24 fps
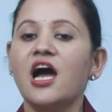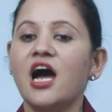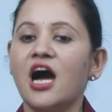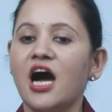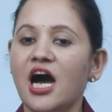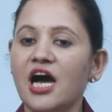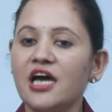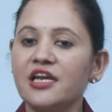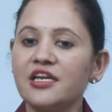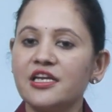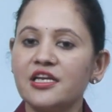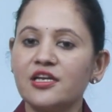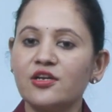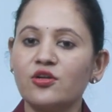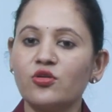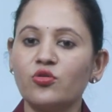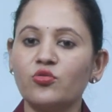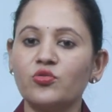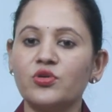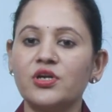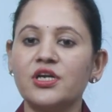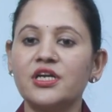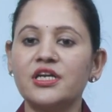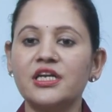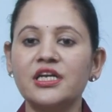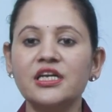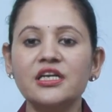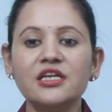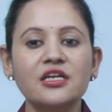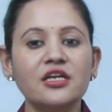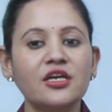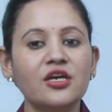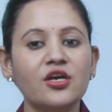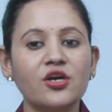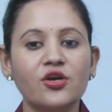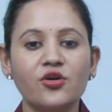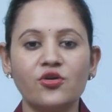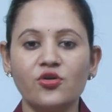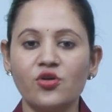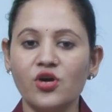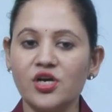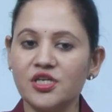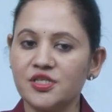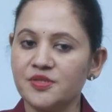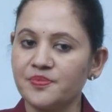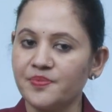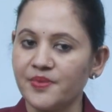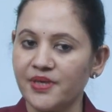are included in
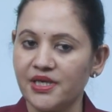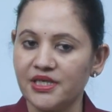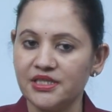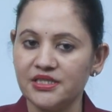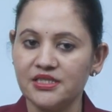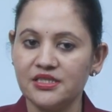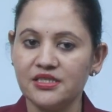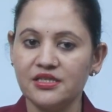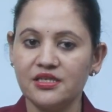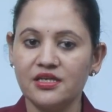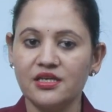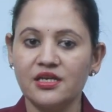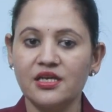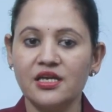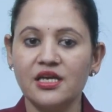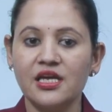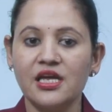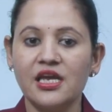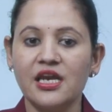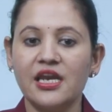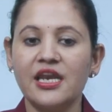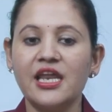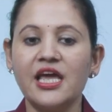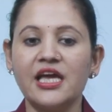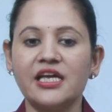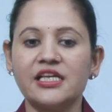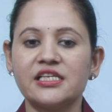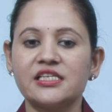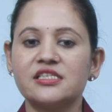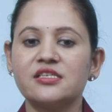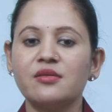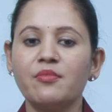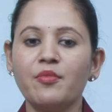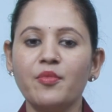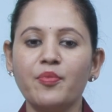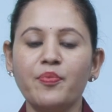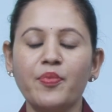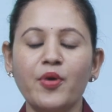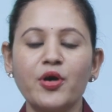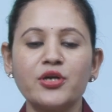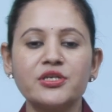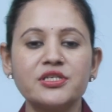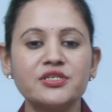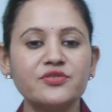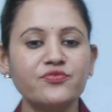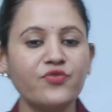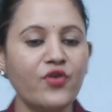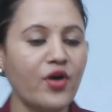cost price. Next, some
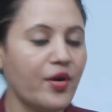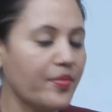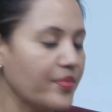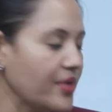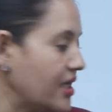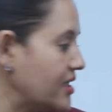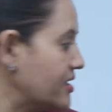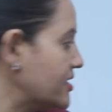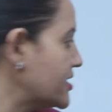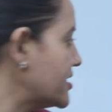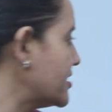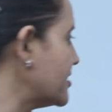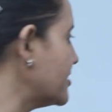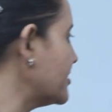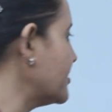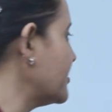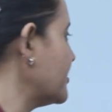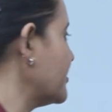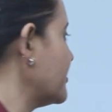important formulas.